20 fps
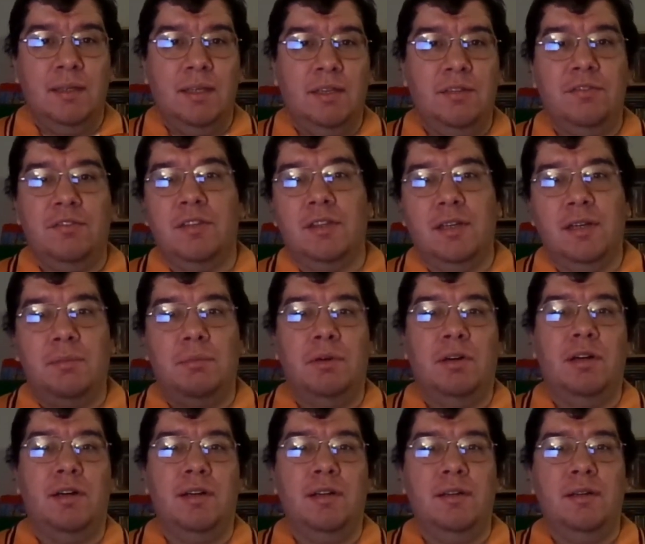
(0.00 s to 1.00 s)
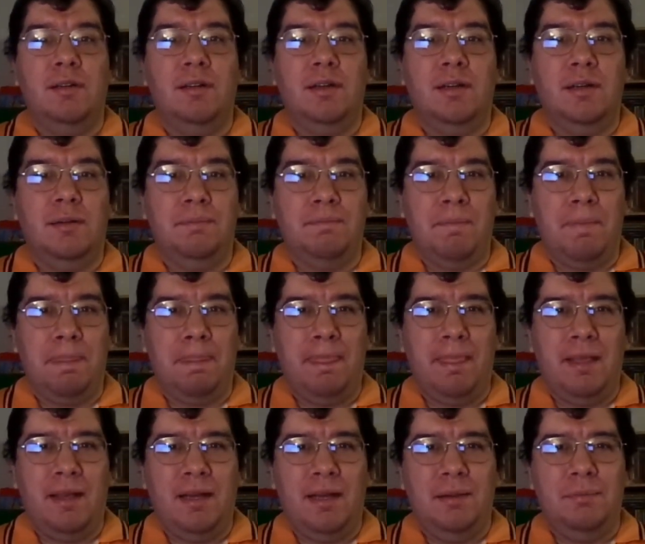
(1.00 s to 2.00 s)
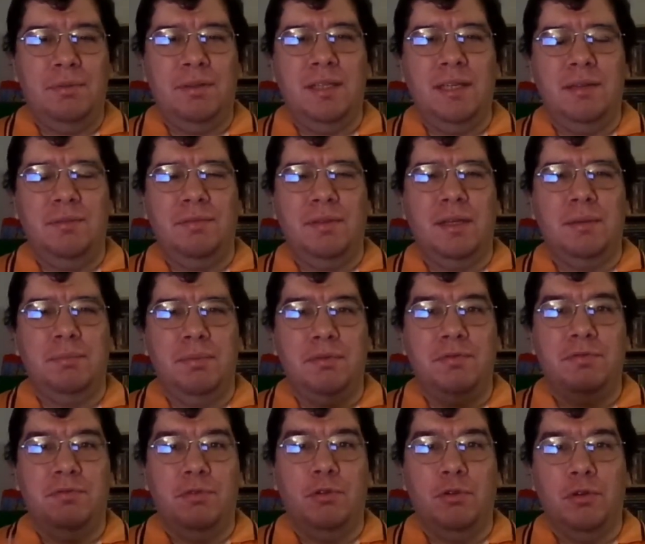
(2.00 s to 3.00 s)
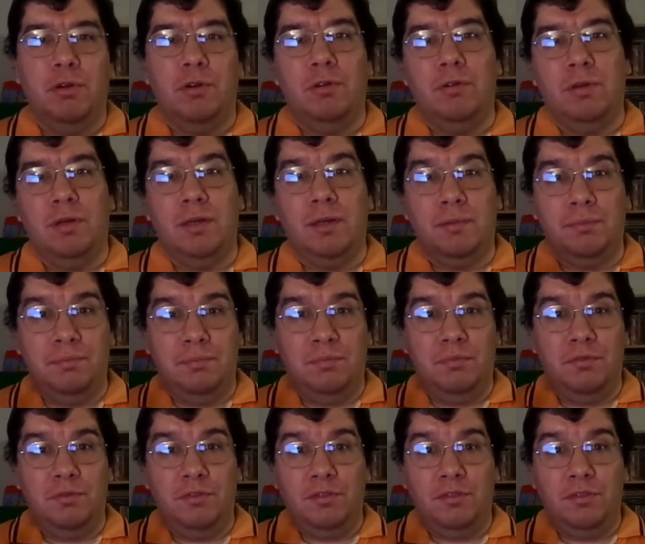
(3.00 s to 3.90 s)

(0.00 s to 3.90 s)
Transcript: They used to come on, I believe, like before